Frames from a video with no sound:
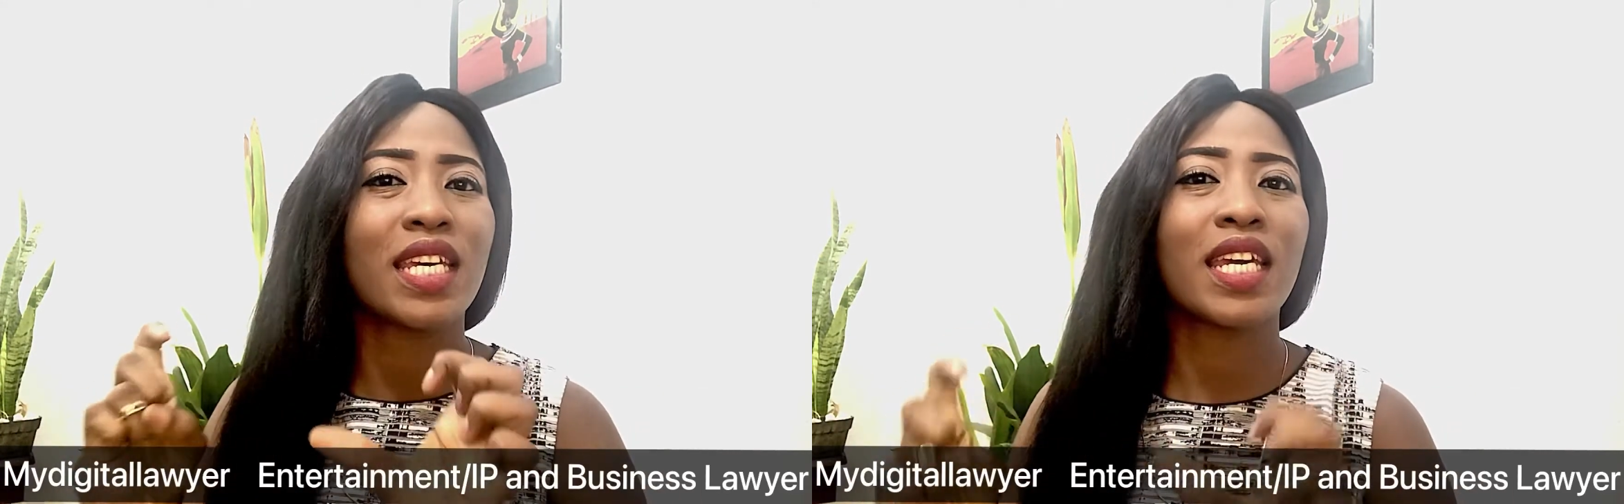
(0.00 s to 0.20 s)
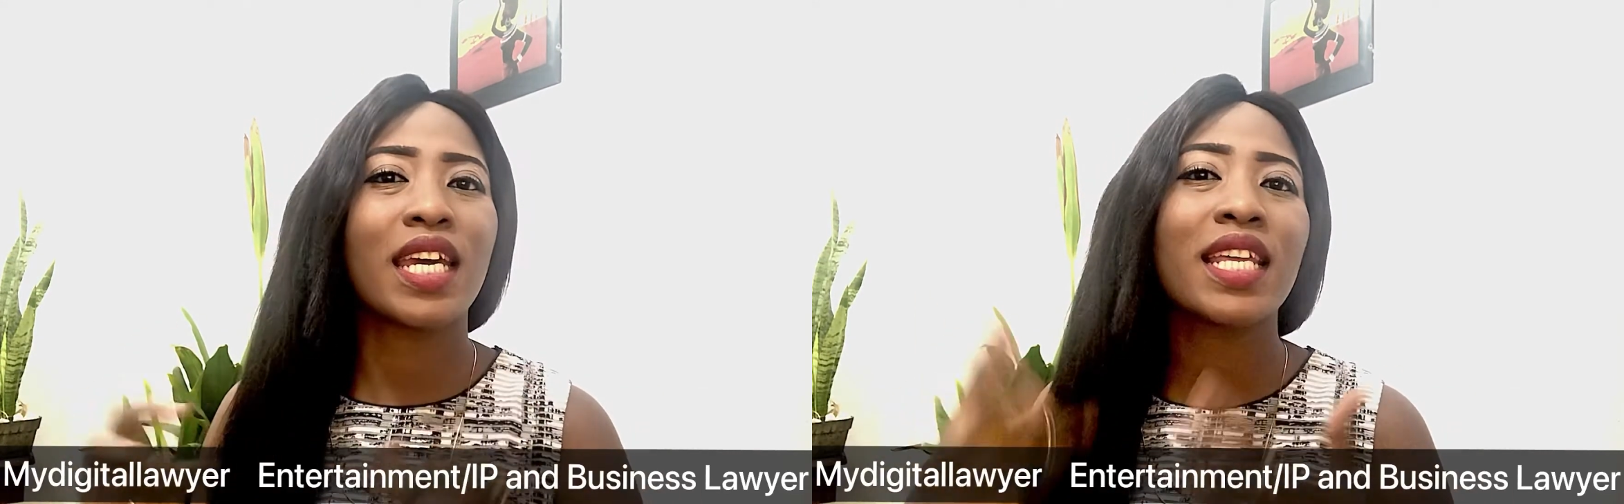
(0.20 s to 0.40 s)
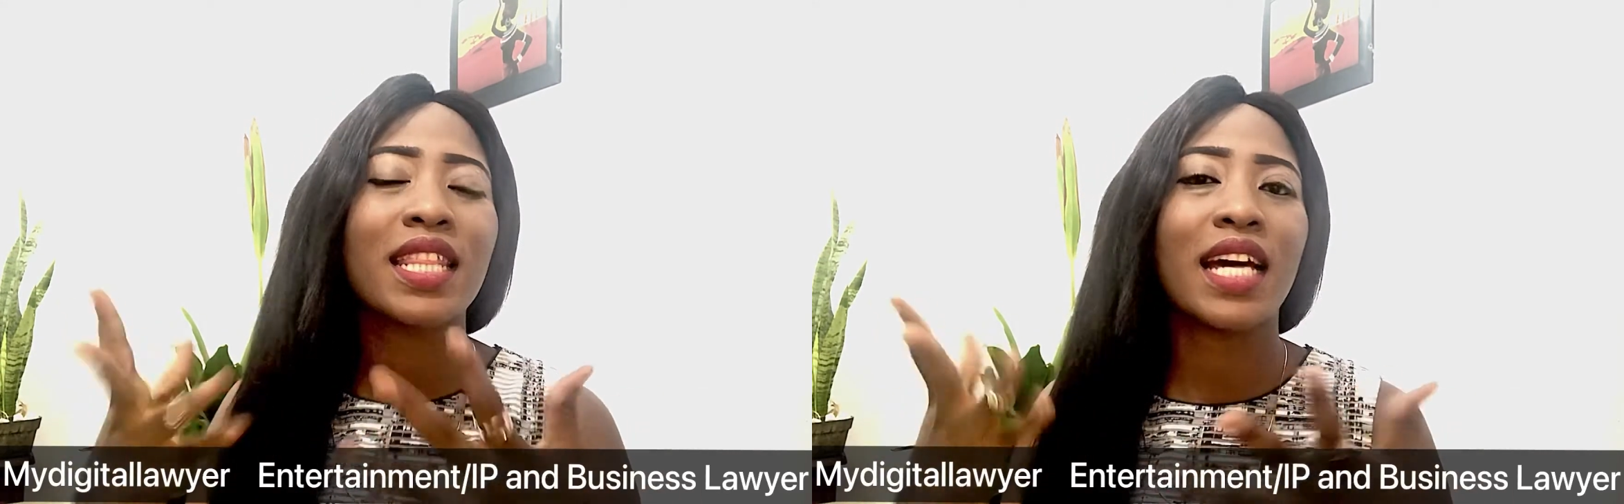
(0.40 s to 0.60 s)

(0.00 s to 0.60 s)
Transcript: in that